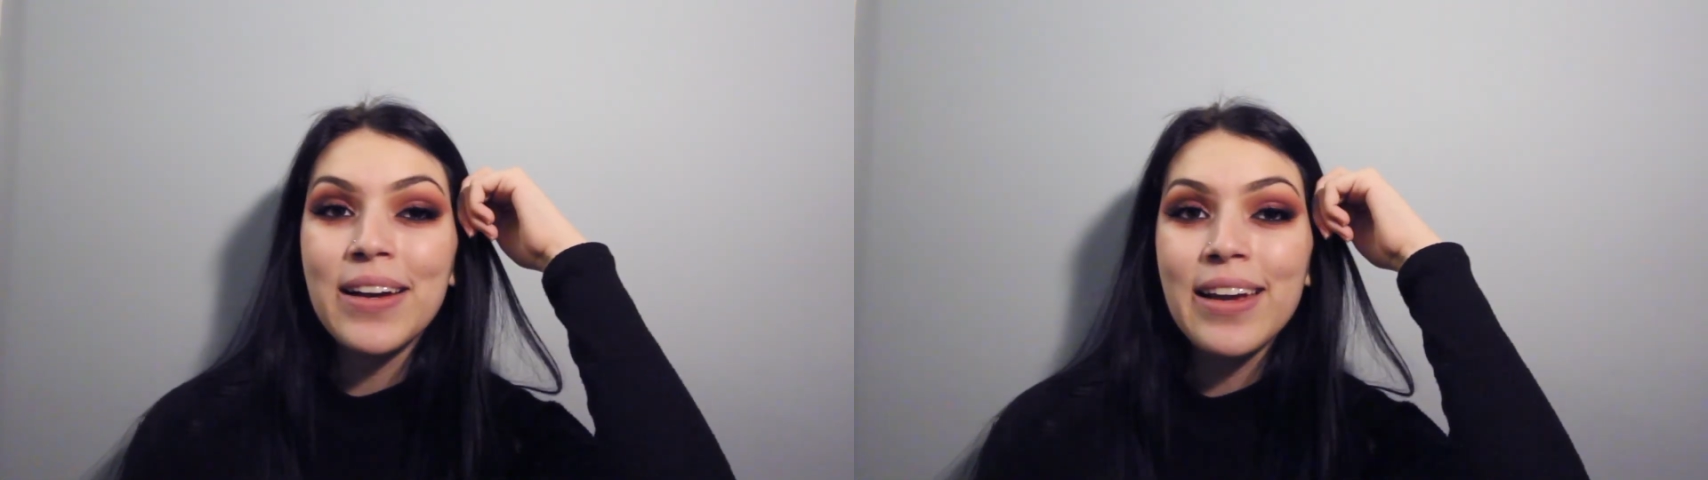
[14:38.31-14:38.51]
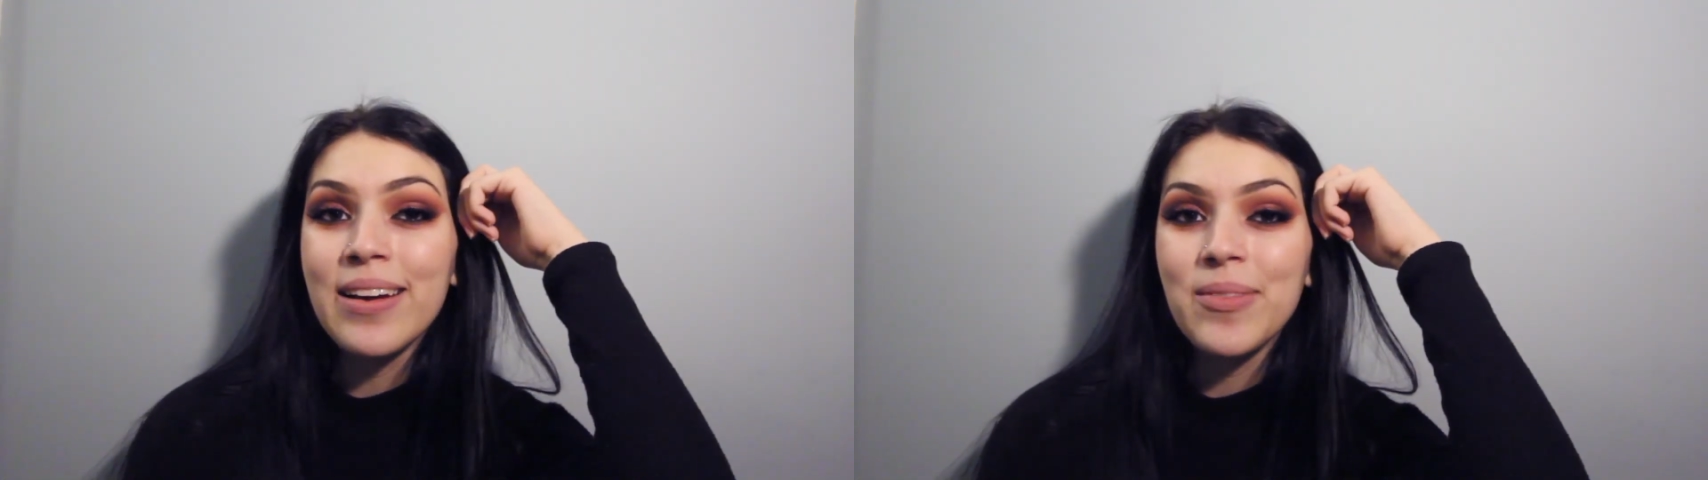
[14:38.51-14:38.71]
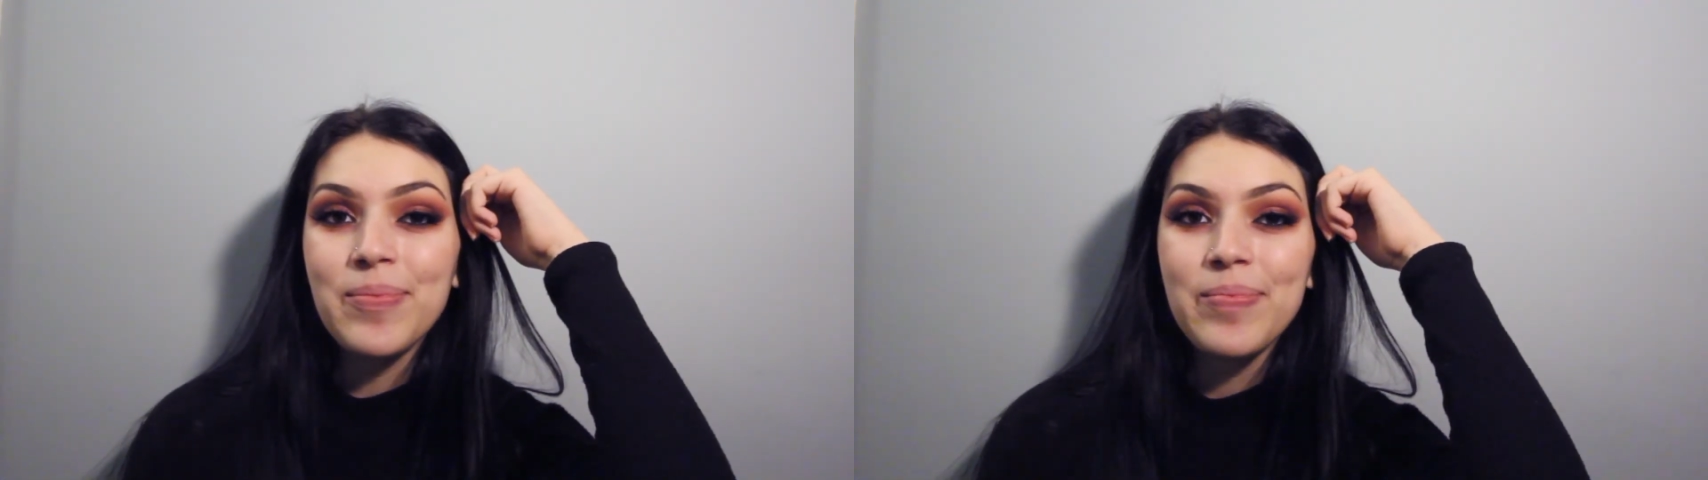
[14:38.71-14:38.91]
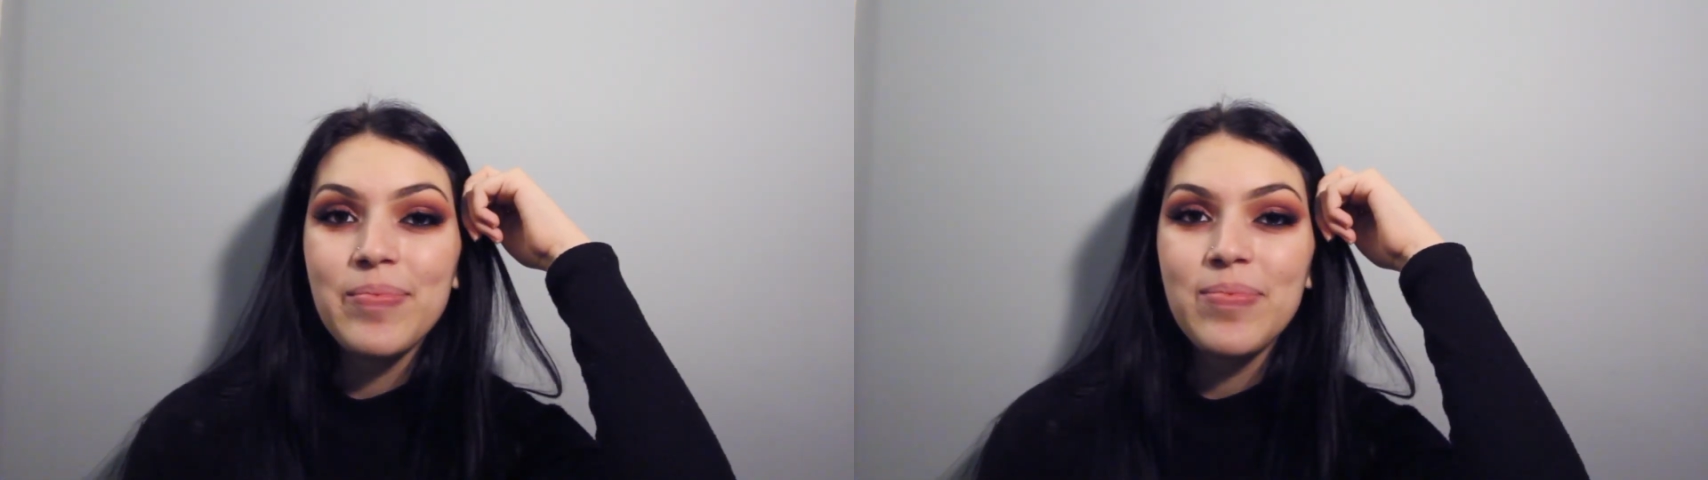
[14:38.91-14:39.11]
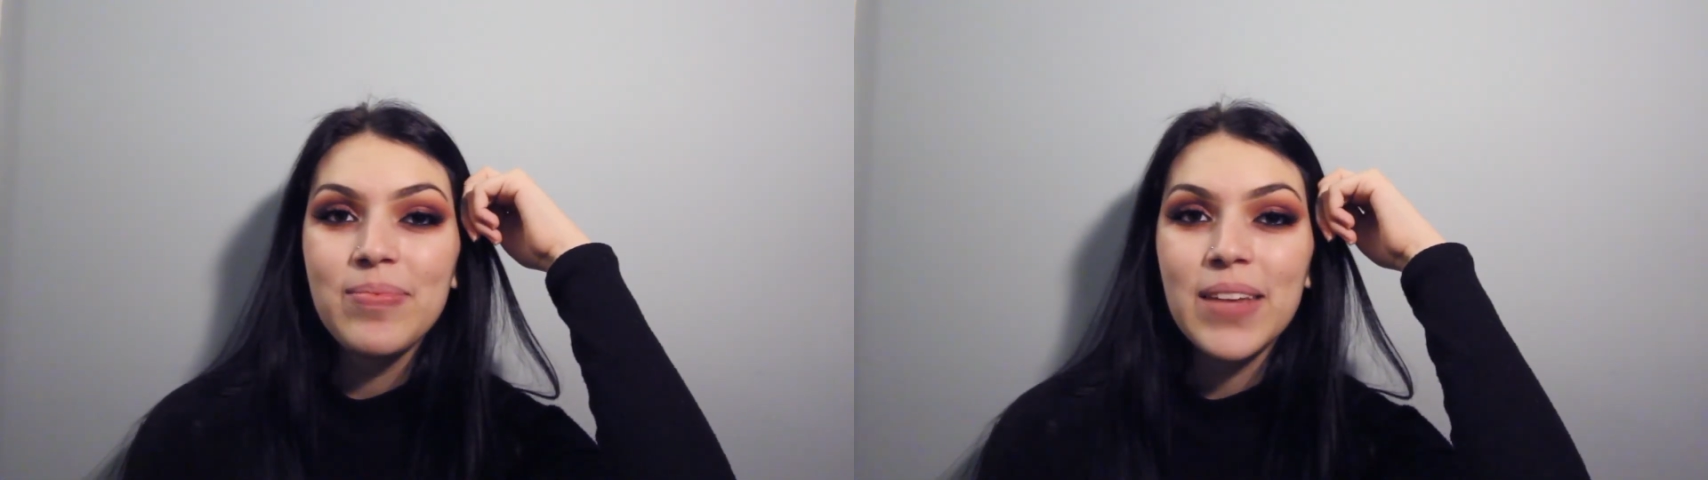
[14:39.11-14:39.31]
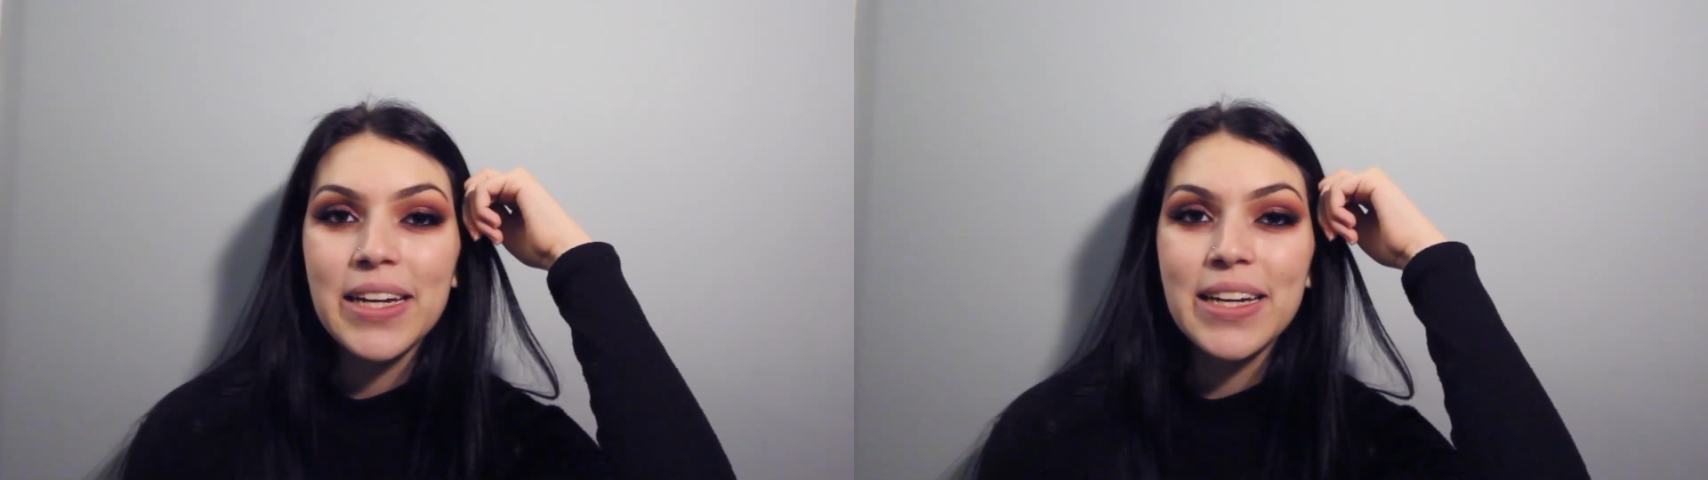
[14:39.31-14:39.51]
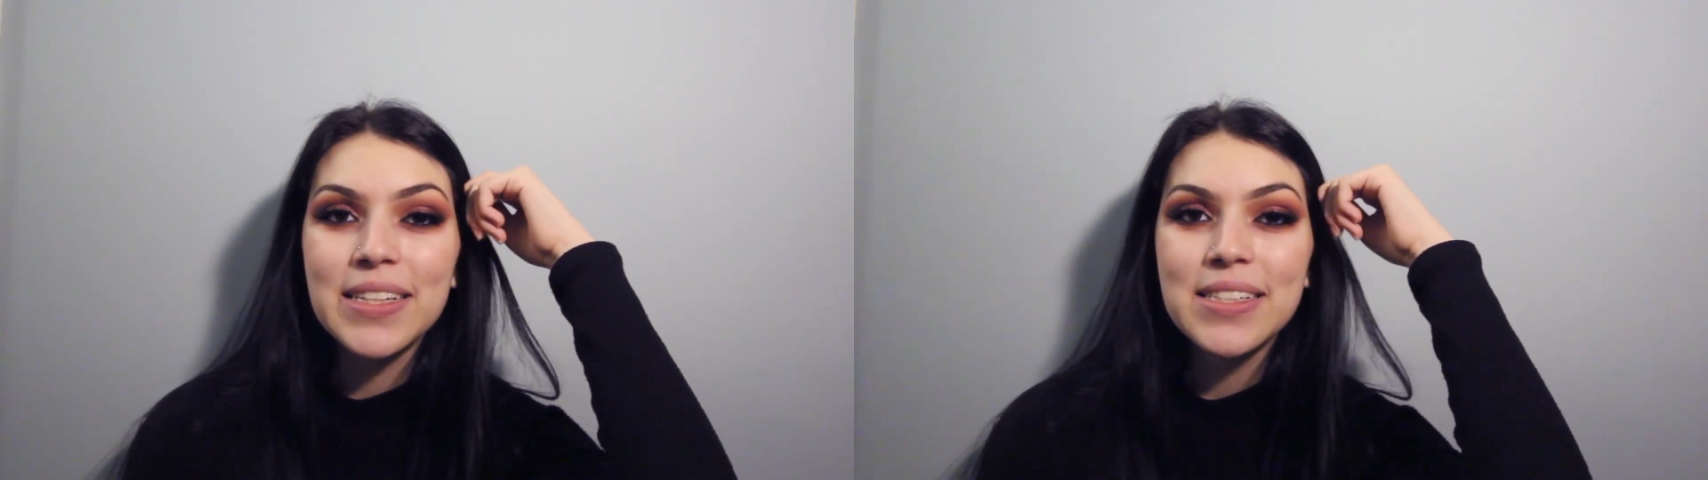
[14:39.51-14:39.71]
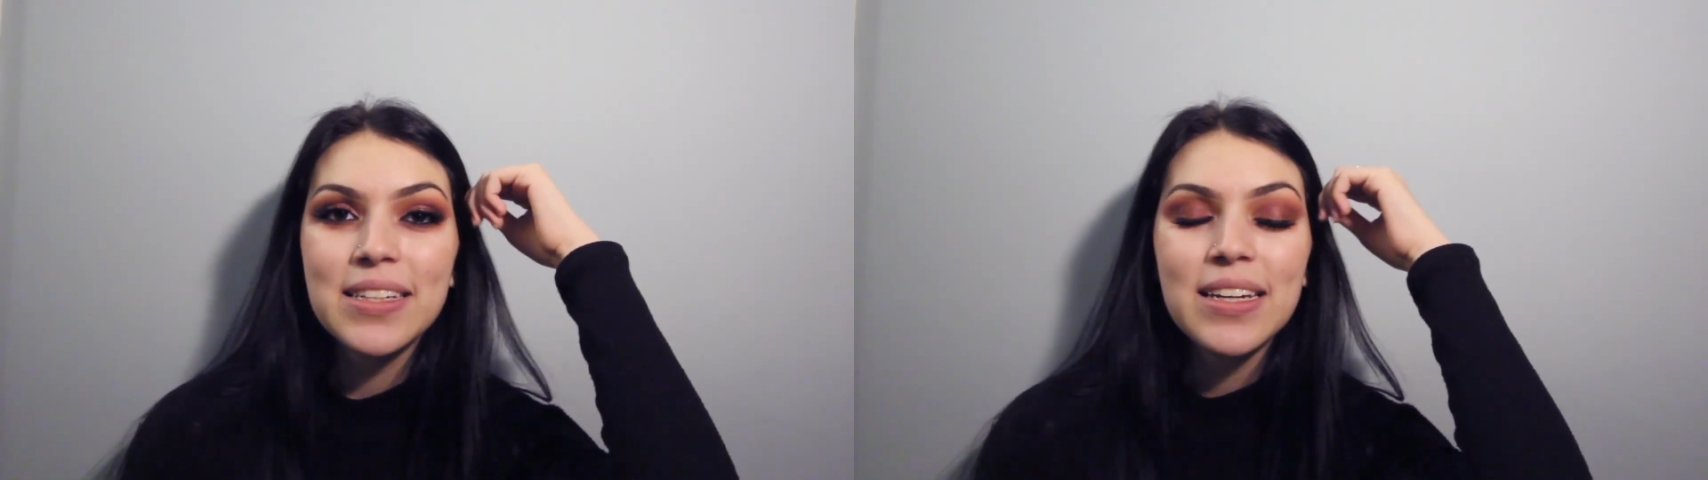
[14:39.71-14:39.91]
am, I
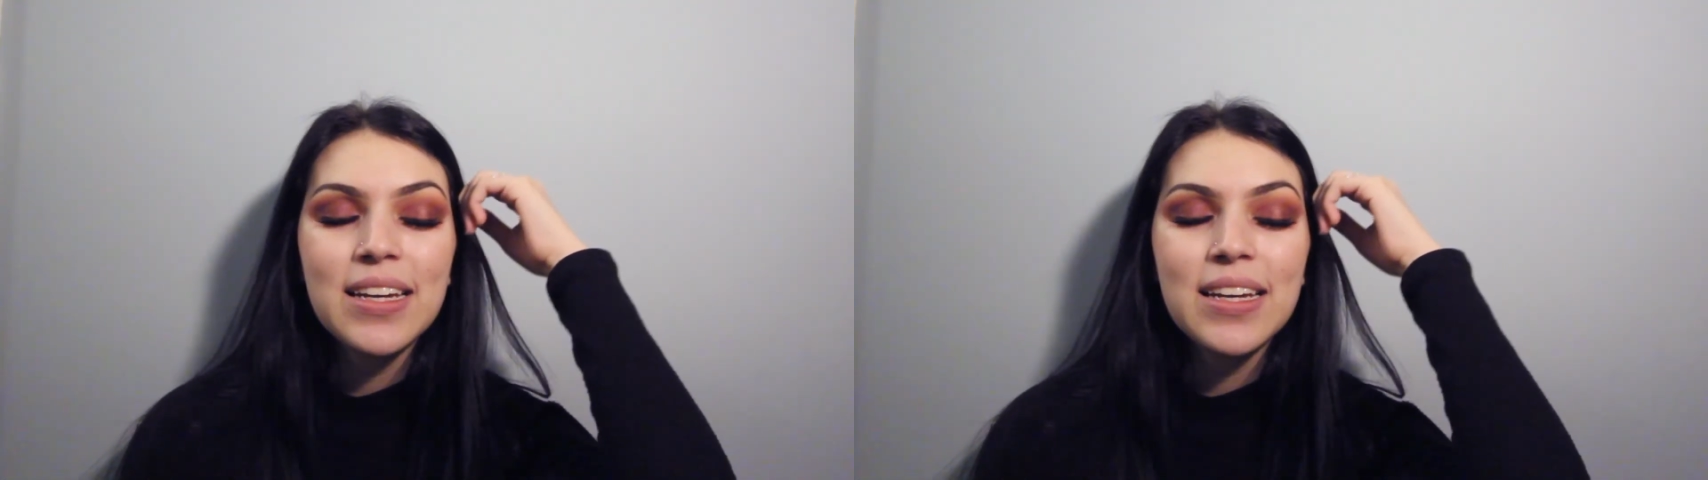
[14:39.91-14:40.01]
guess.